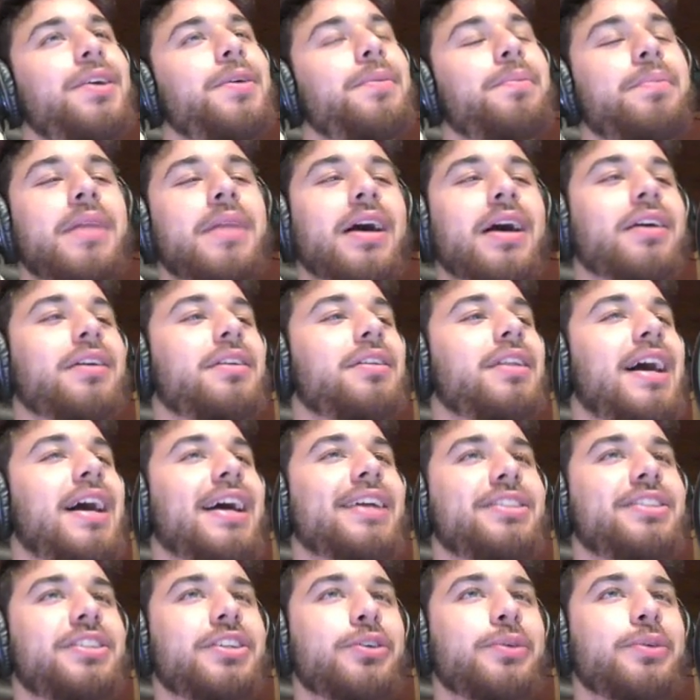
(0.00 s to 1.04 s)
Not going to lie
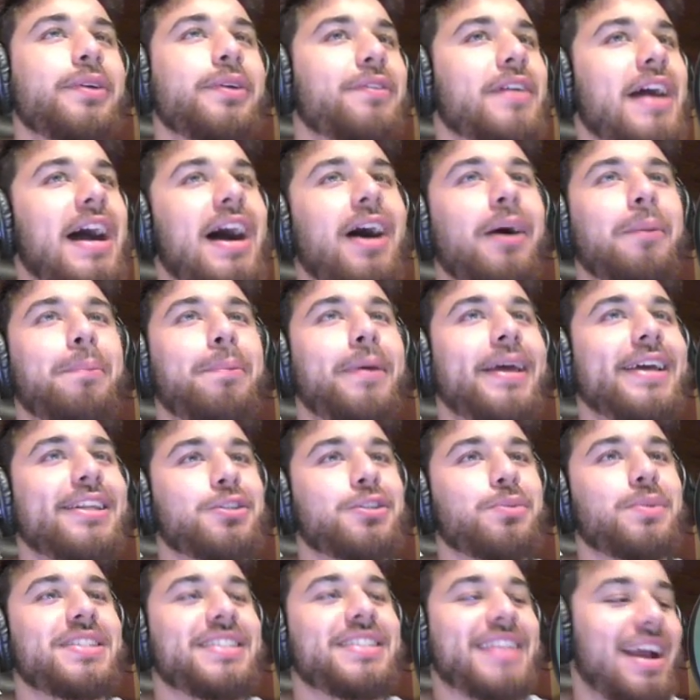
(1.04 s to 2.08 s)
to you. If Kyle Pitts
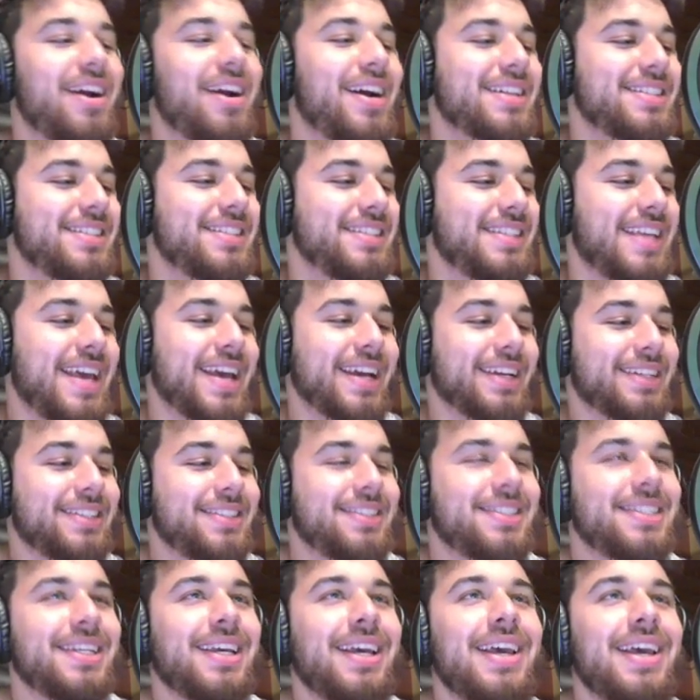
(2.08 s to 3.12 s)
was there at
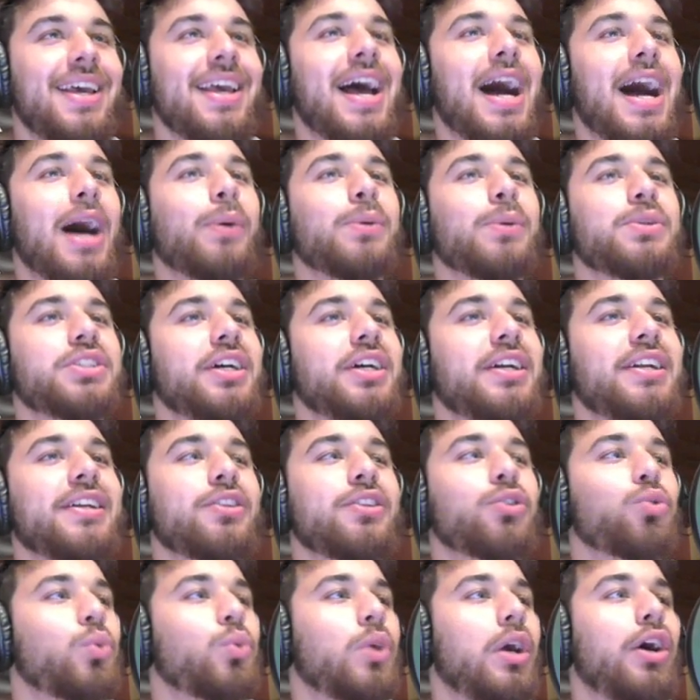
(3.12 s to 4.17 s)
6, I was going to
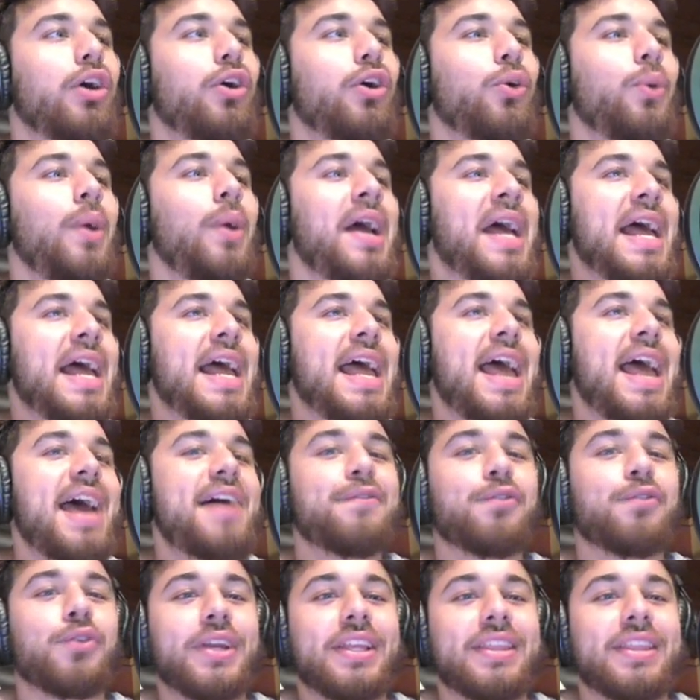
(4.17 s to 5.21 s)
throw
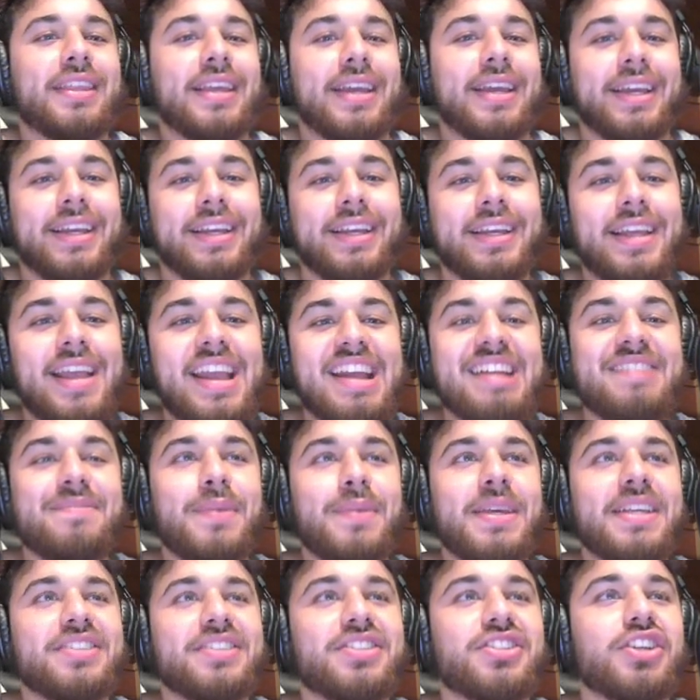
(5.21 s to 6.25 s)
everything and
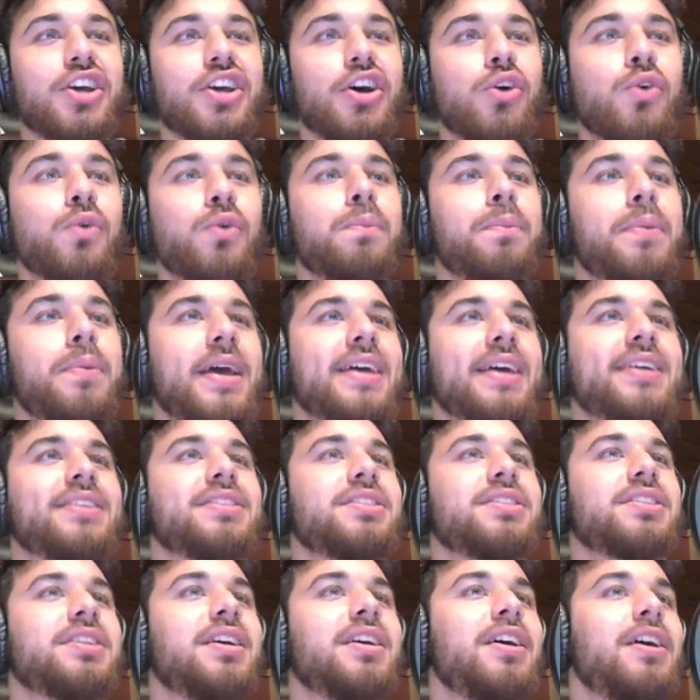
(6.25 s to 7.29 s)
be so
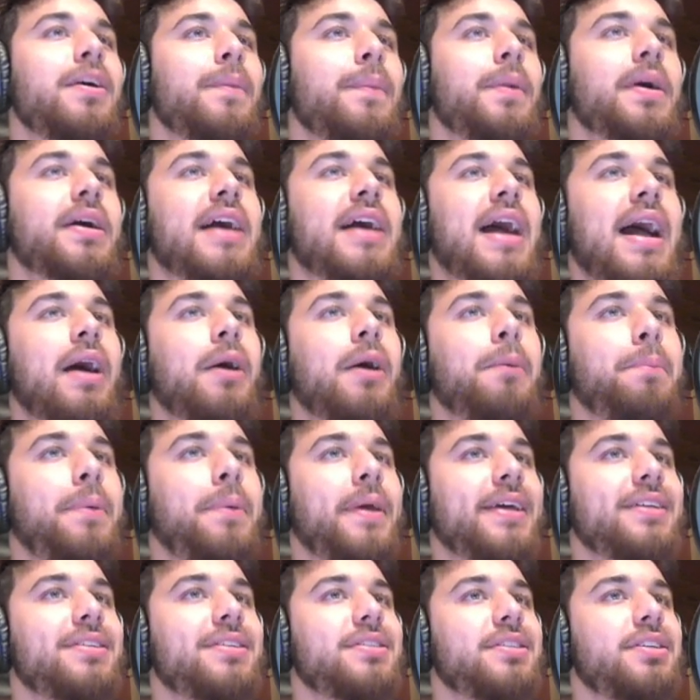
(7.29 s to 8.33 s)
pissed. But Kyle
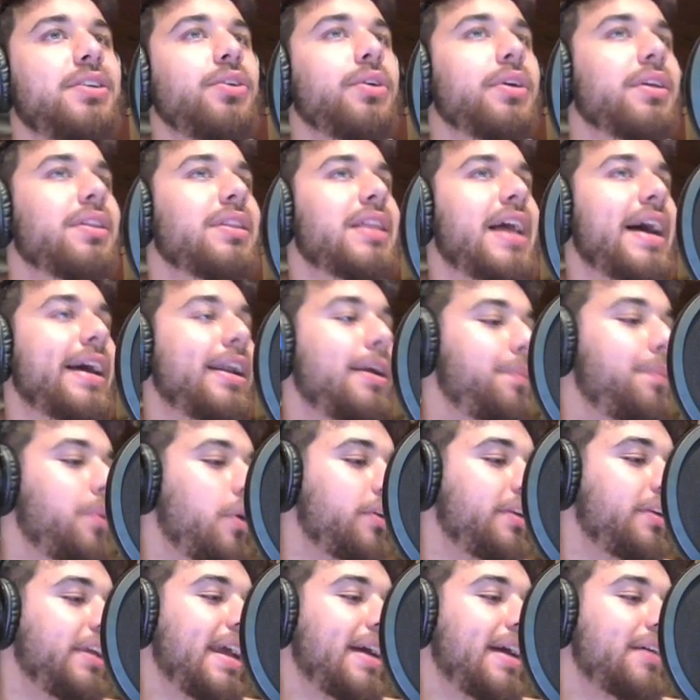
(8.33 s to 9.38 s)
Pitts, he can line up on
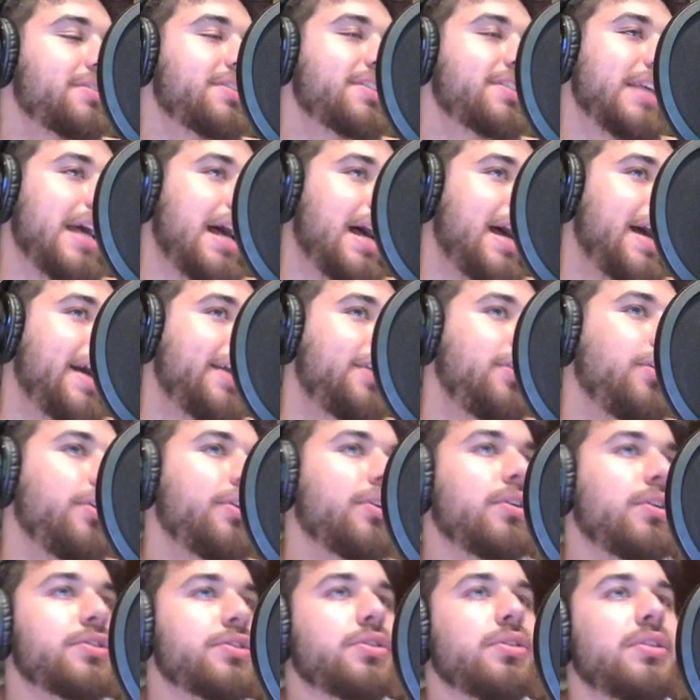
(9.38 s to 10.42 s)
the outside. You can
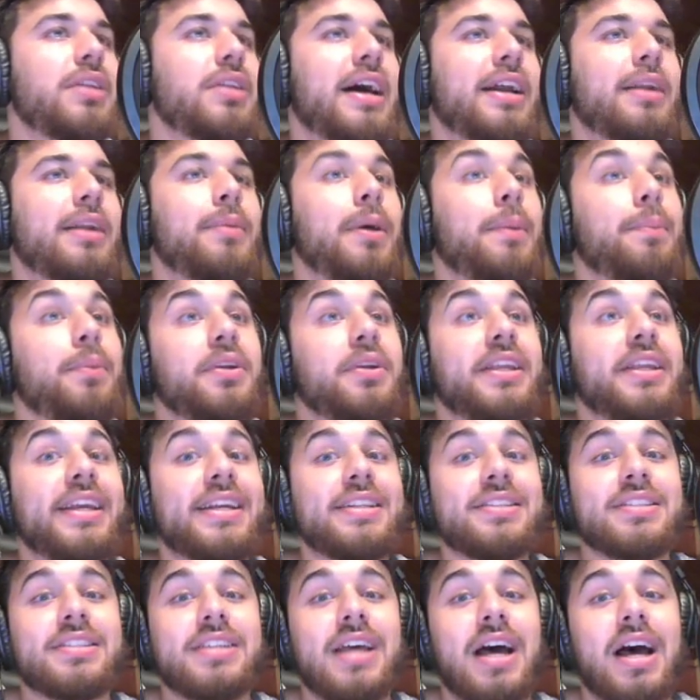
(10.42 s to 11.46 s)
also line him up on the
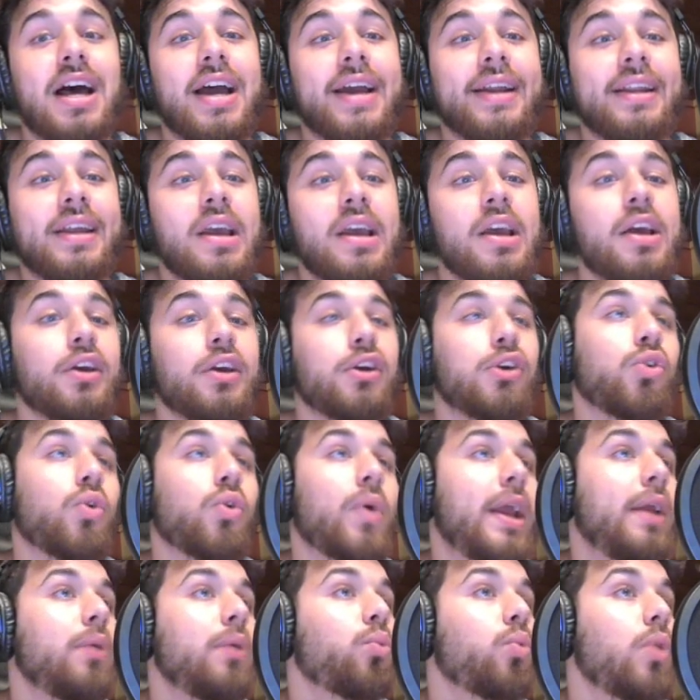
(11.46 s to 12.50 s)
inside.
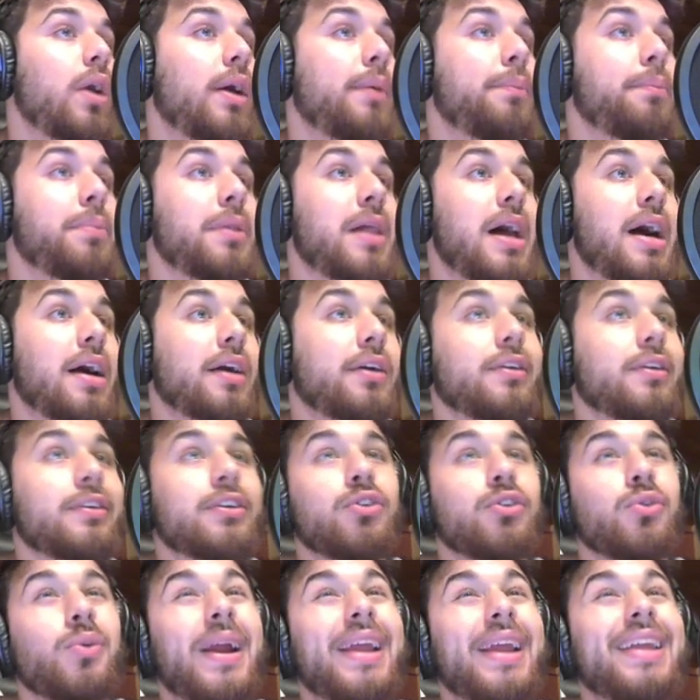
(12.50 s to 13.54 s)
Great run blocker,
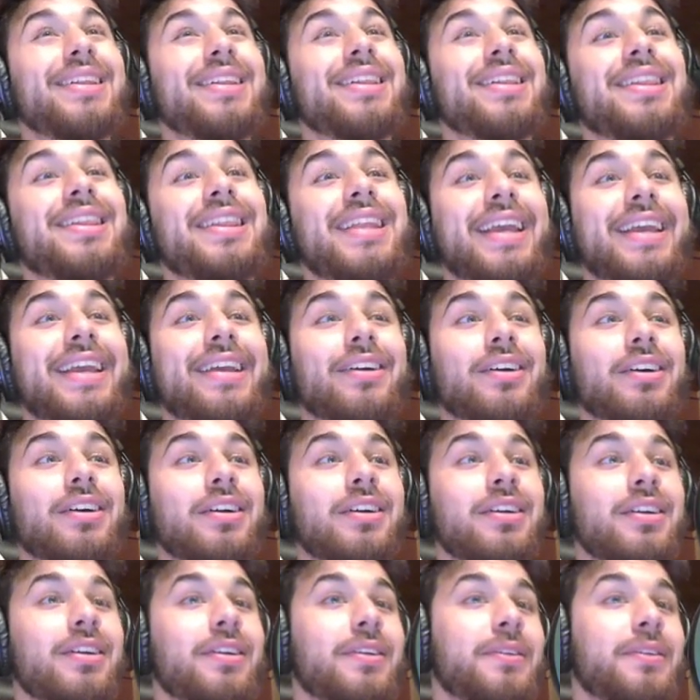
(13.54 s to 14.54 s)
great leader.